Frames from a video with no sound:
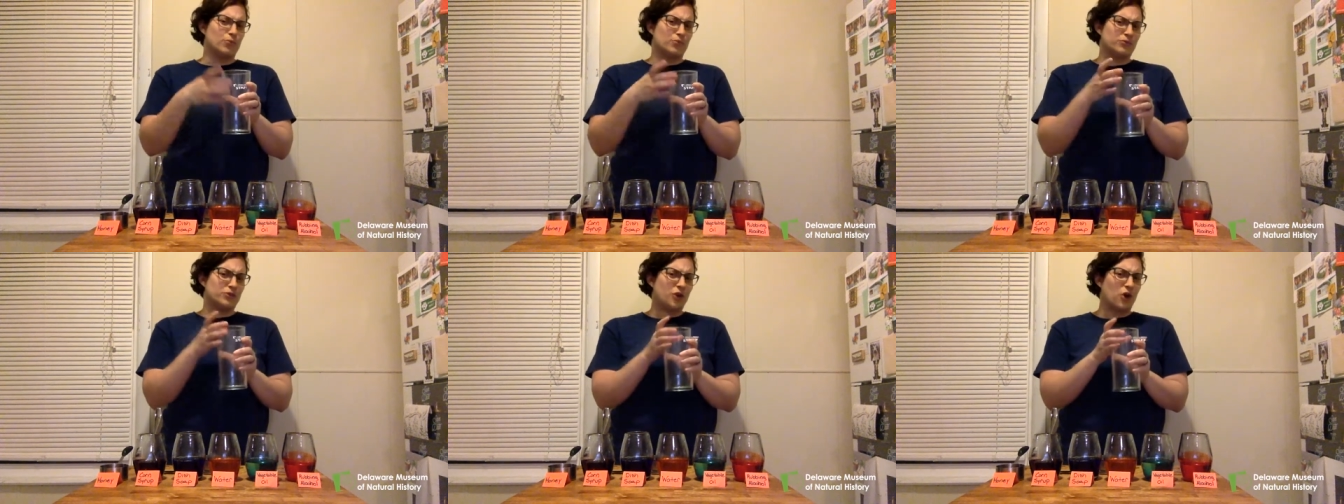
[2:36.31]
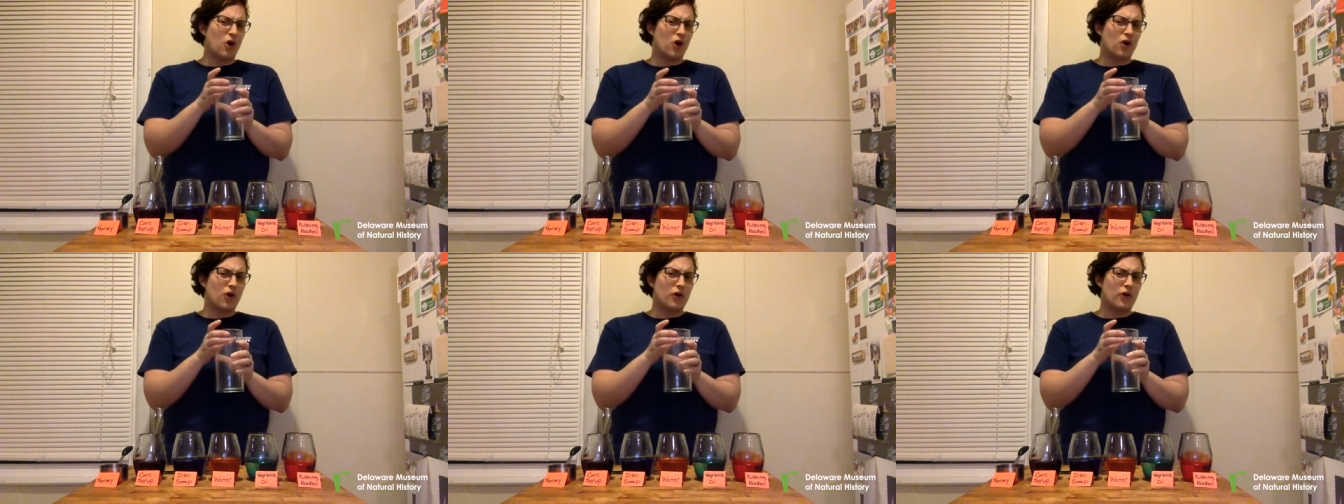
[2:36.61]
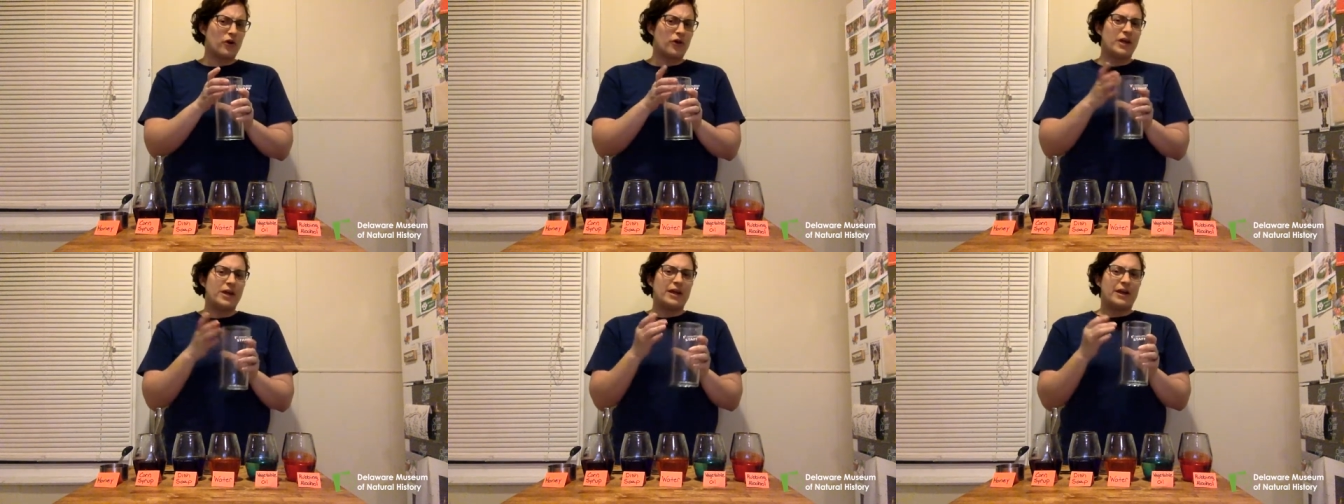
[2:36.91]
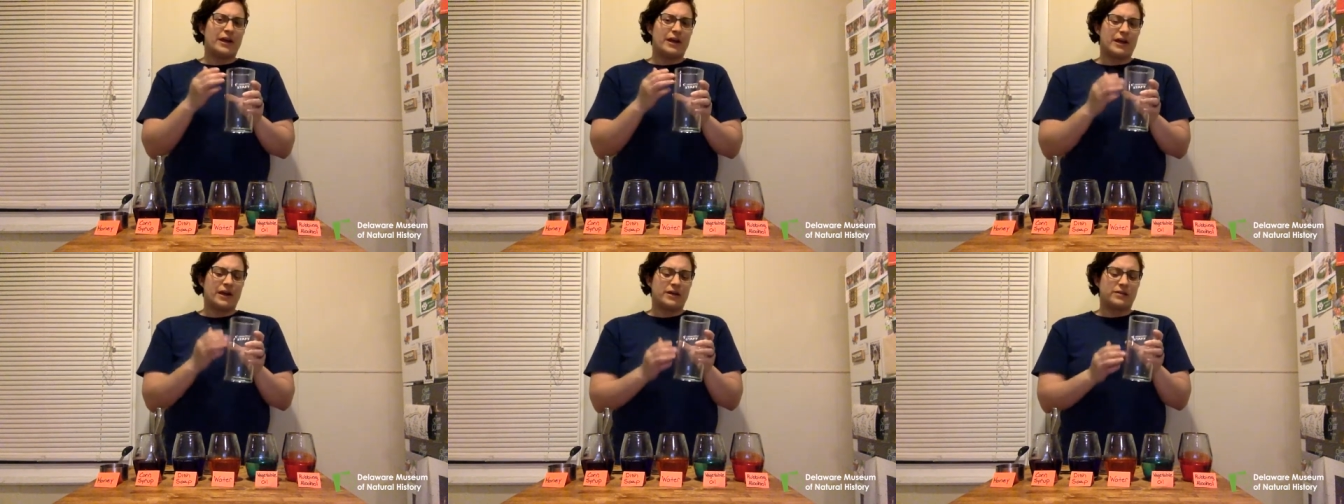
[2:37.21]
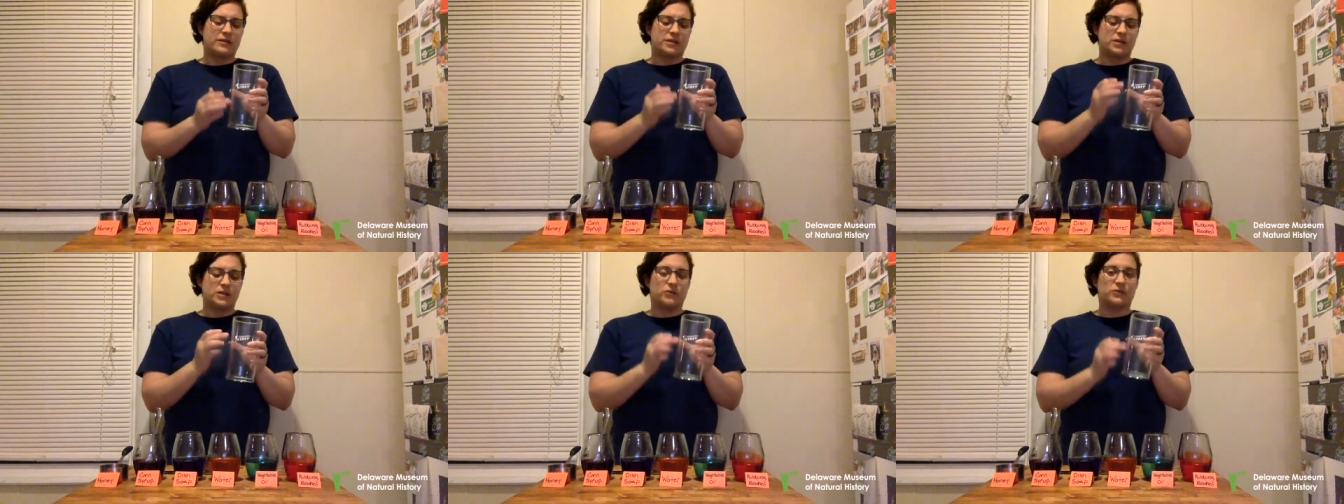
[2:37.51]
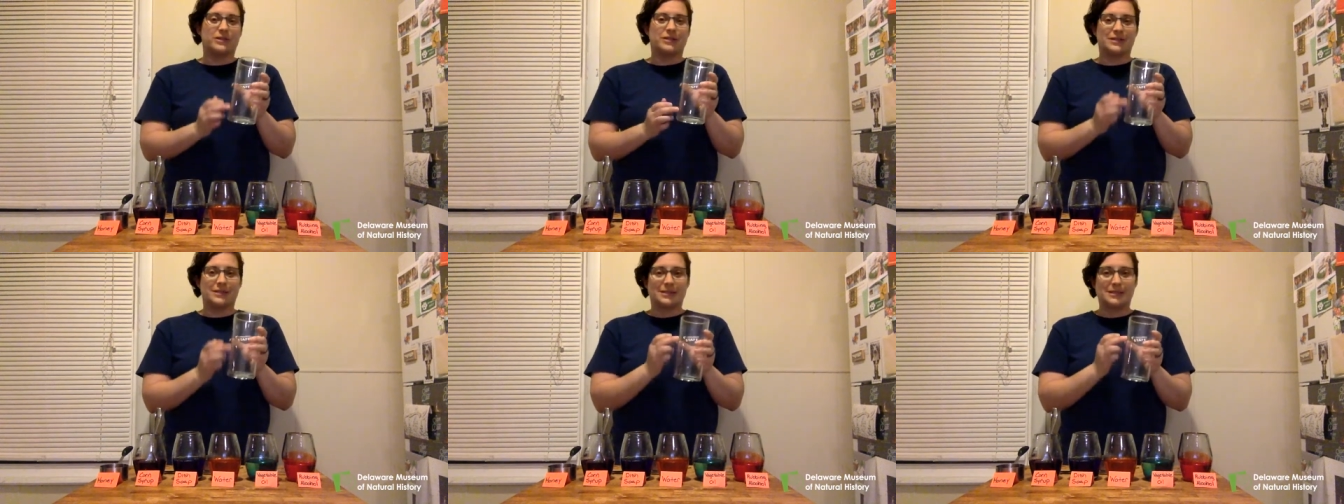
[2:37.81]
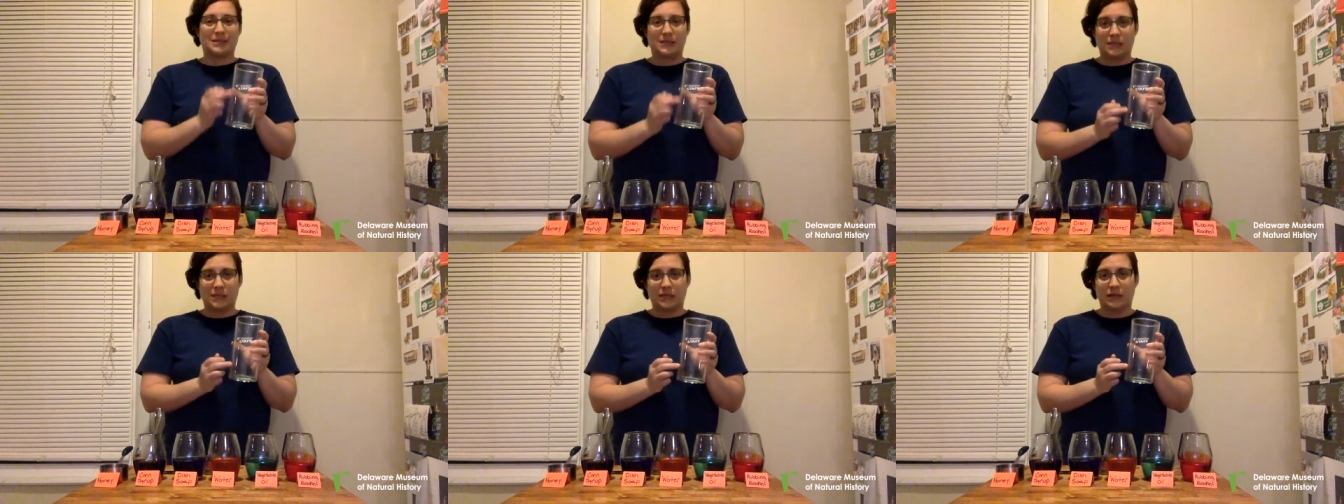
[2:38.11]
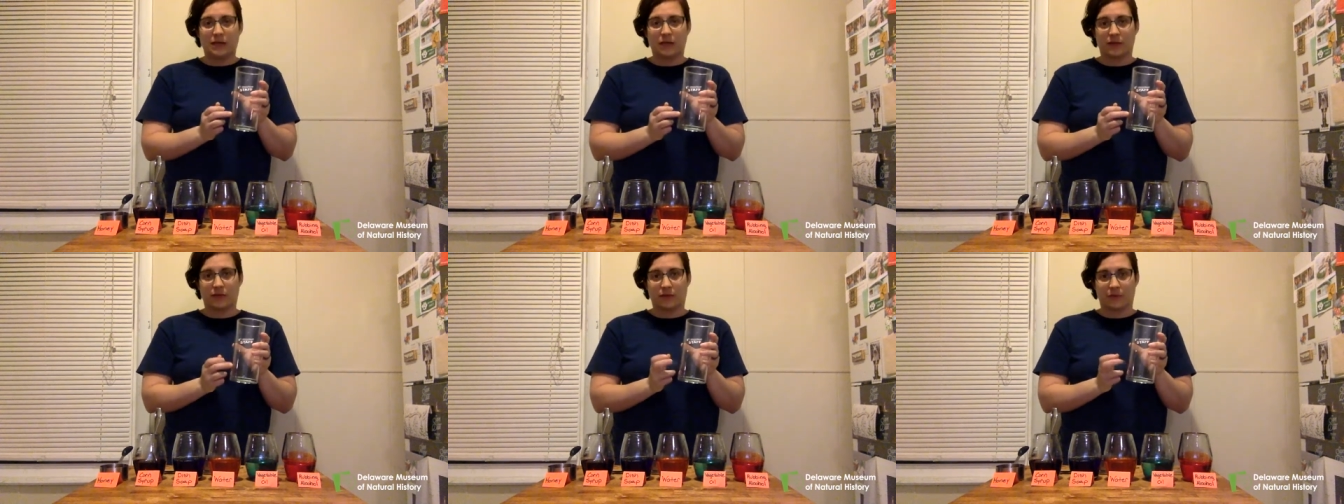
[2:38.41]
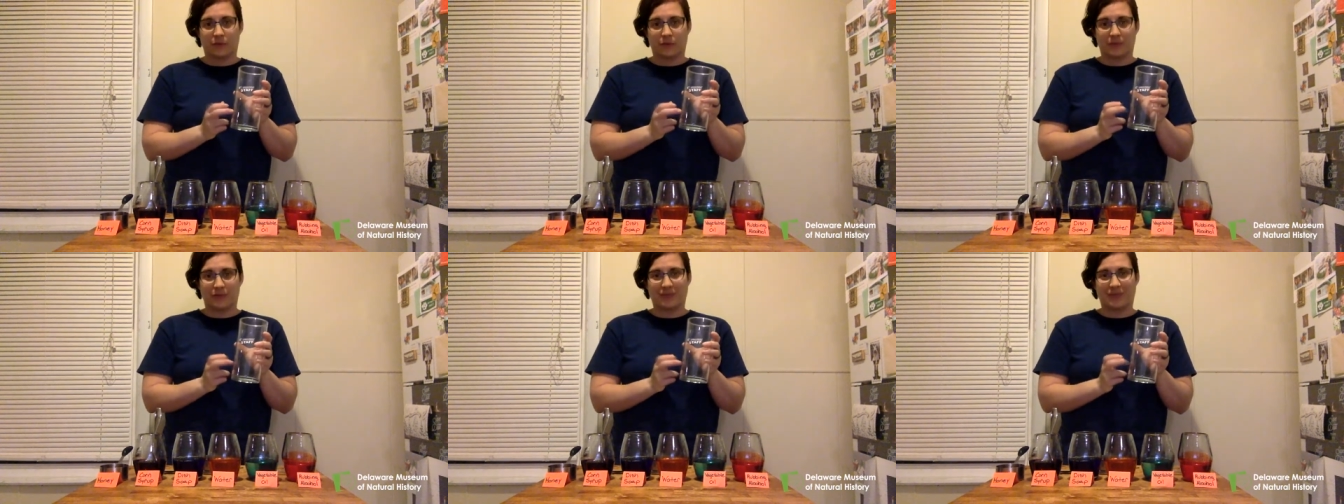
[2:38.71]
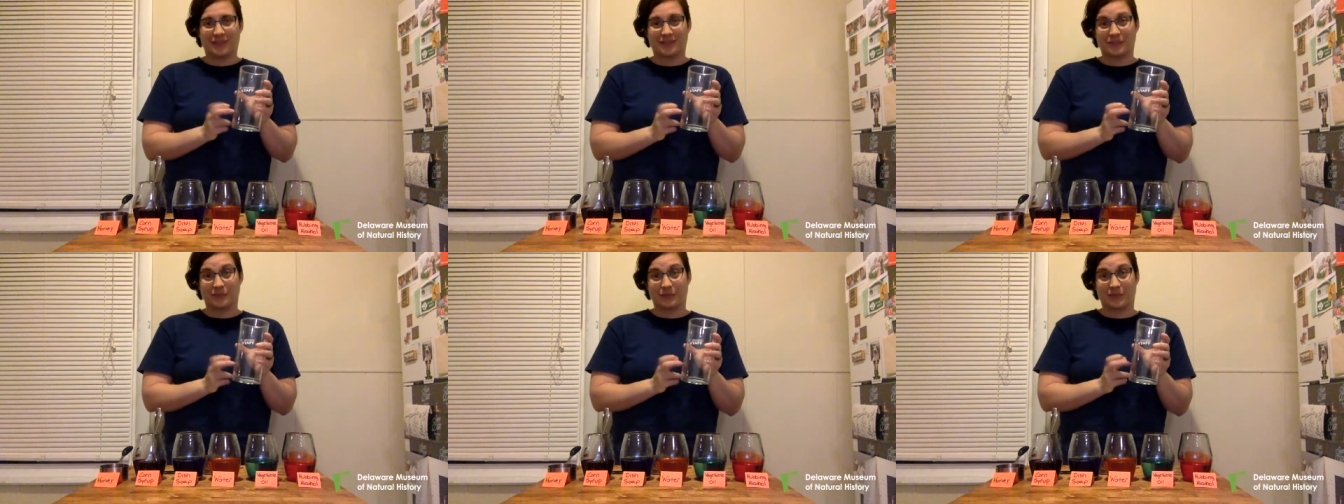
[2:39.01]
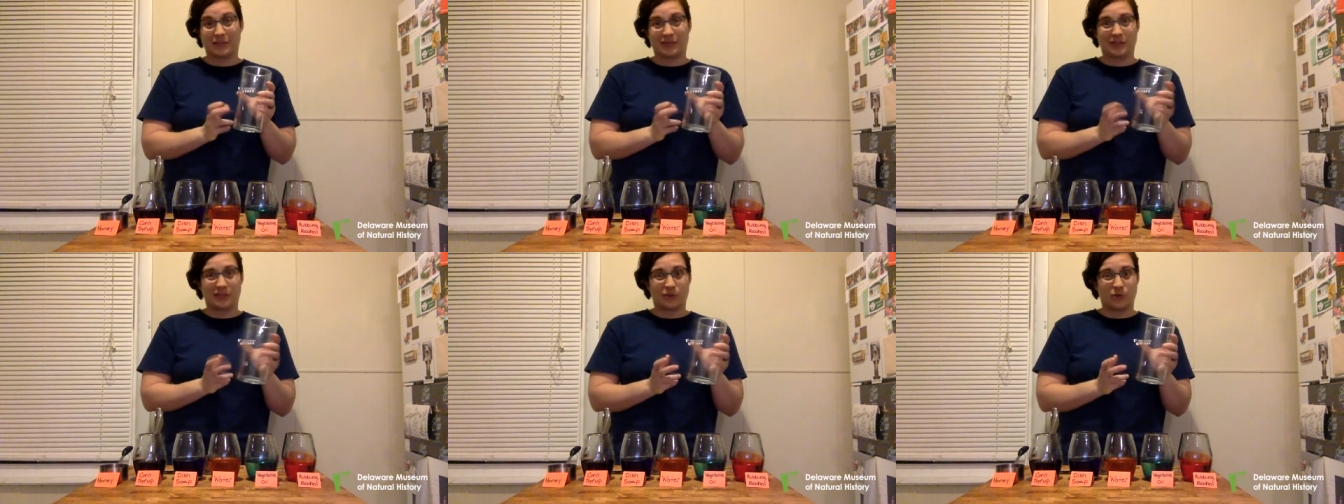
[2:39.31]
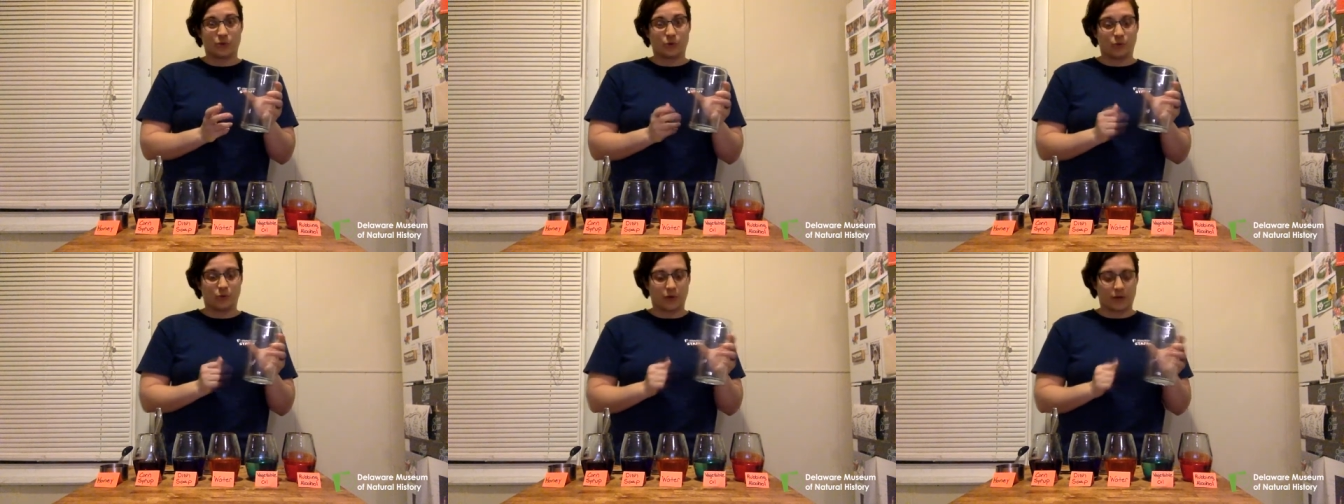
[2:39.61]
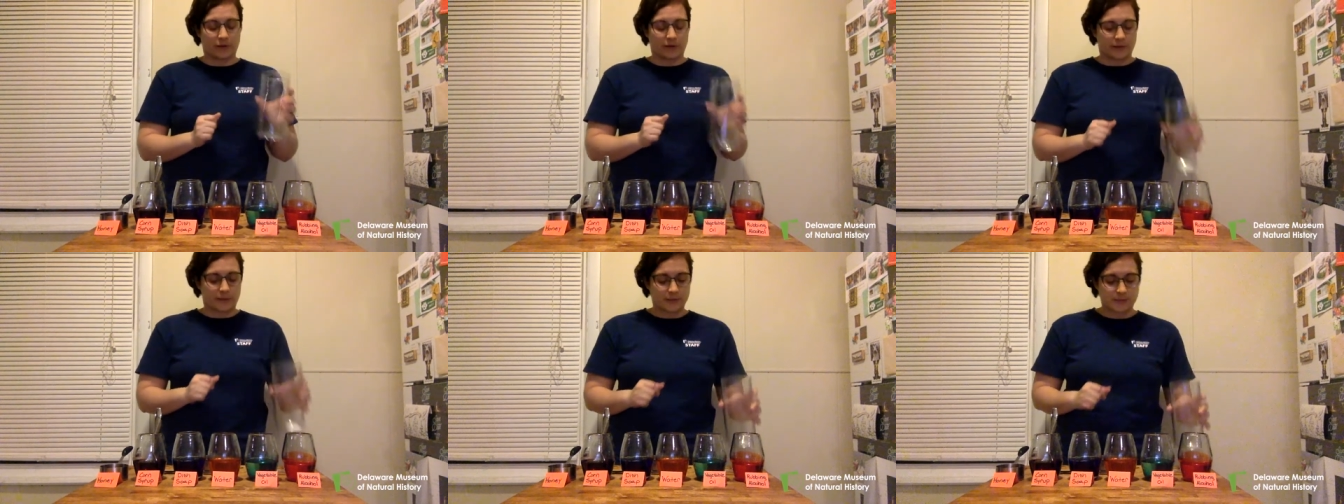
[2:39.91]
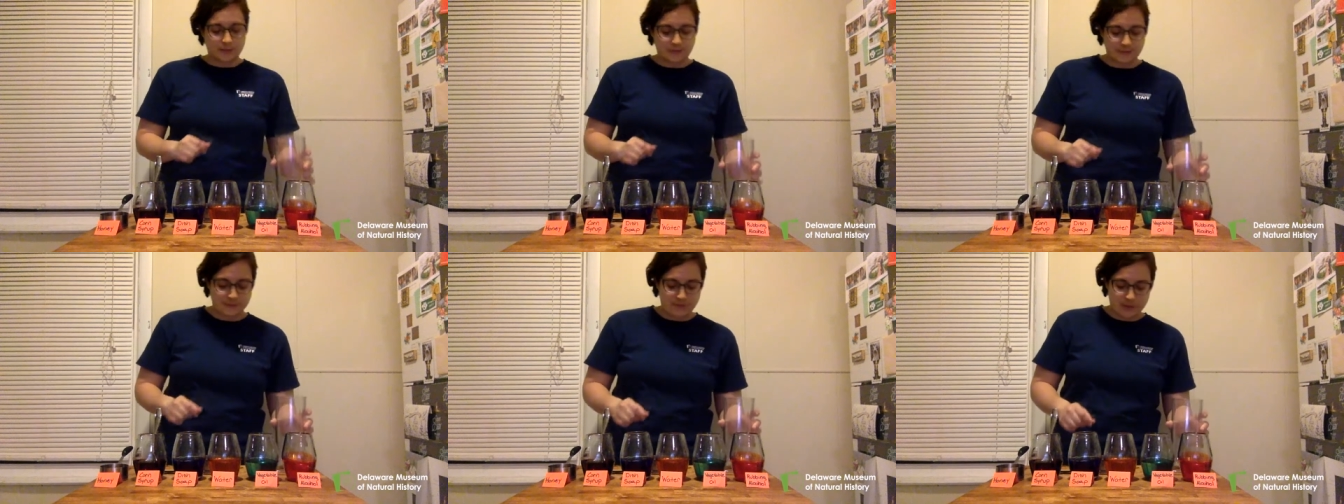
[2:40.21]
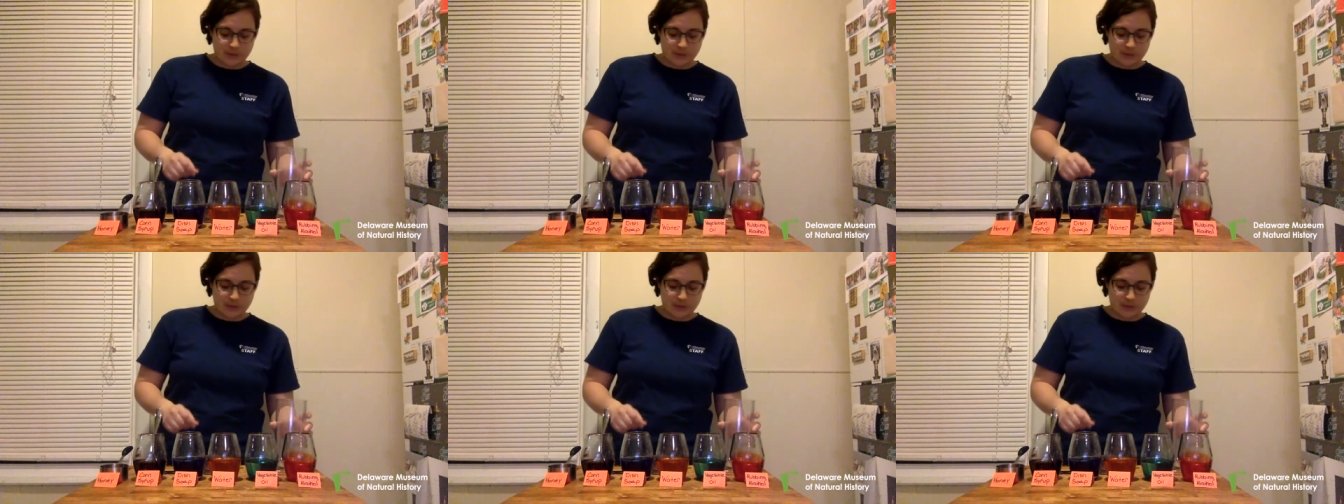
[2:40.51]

tall and that you can see through. That's really the cool part of this.